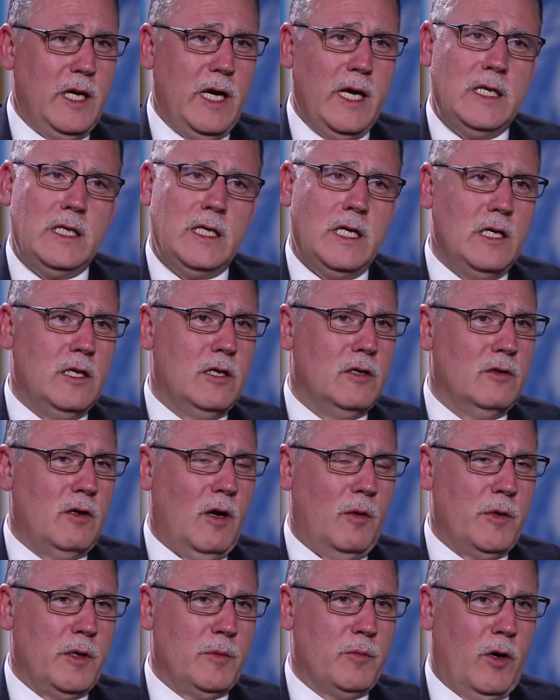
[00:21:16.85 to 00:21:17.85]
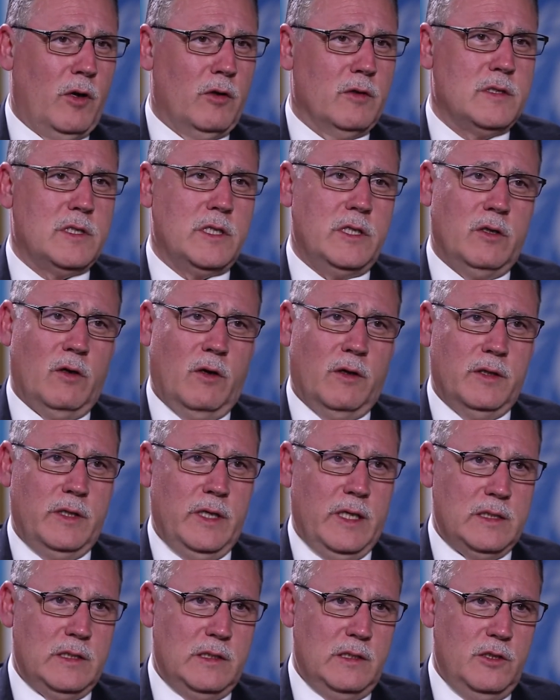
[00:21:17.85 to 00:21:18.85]
any economic policy on
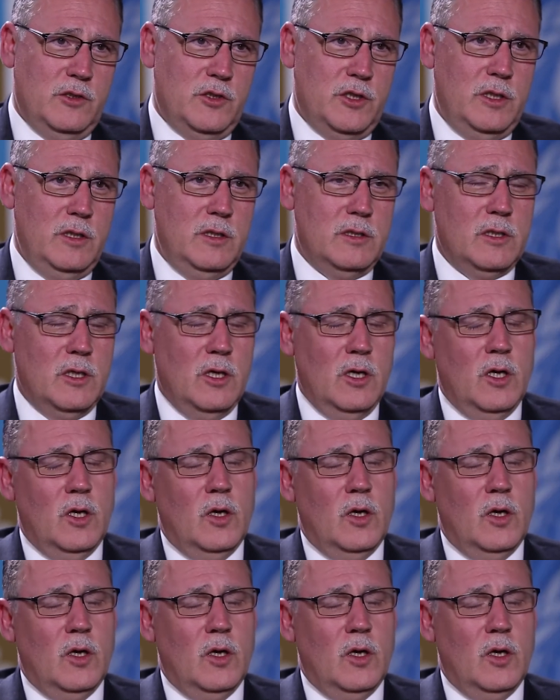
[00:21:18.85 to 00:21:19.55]
the SDGs.